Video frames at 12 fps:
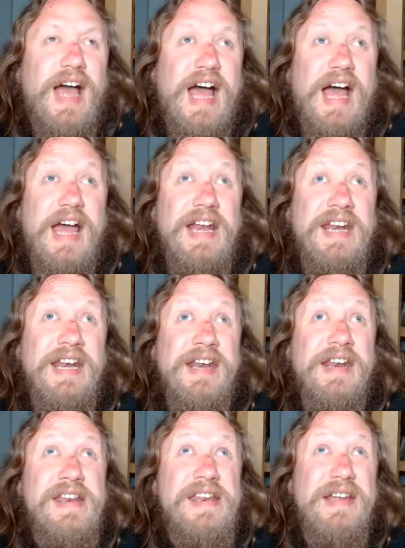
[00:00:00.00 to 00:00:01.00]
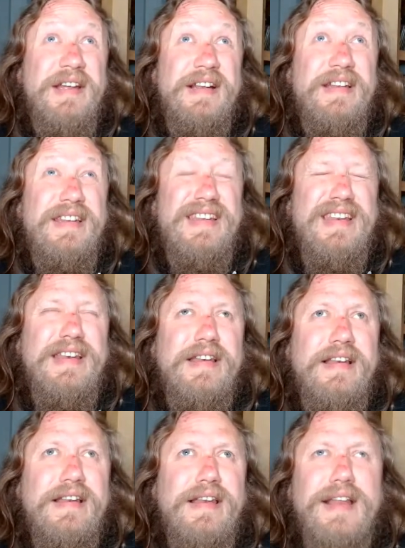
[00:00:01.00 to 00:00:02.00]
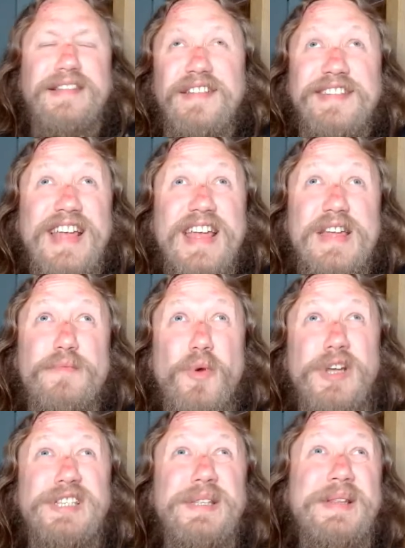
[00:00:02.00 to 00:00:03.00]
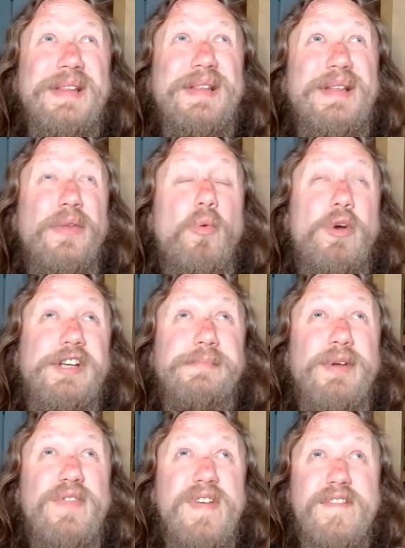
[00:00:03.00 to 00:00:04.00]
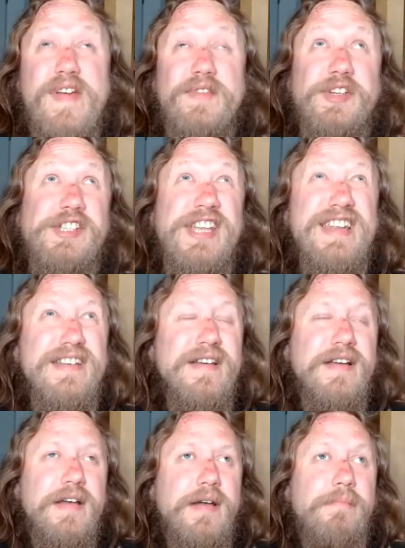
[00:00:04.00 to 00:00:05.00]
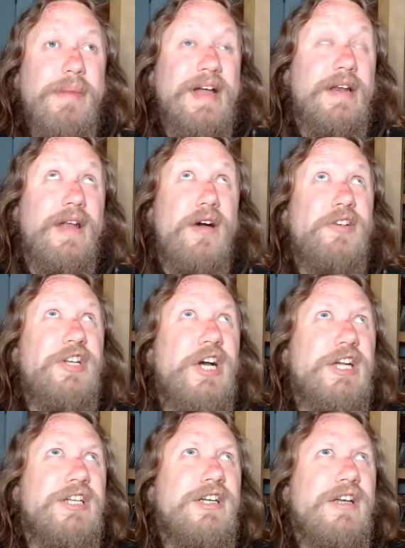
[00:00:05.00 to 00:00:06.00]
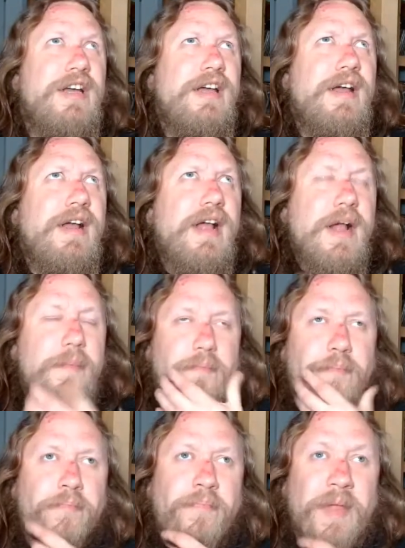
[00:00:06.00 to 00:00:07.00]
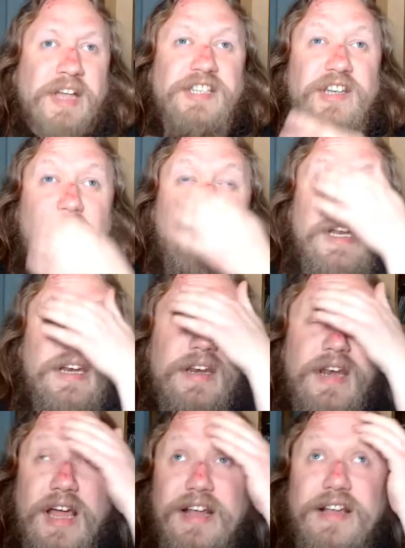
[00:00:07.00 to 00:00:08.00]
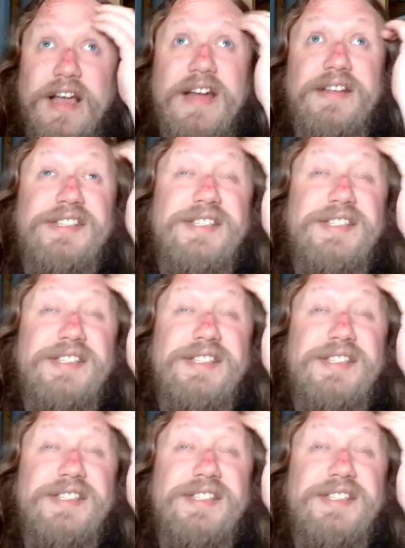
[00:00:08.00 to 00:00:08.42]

and let's just say it wasn't the worst movie I've ever seen by a long shot. I saw it in like at a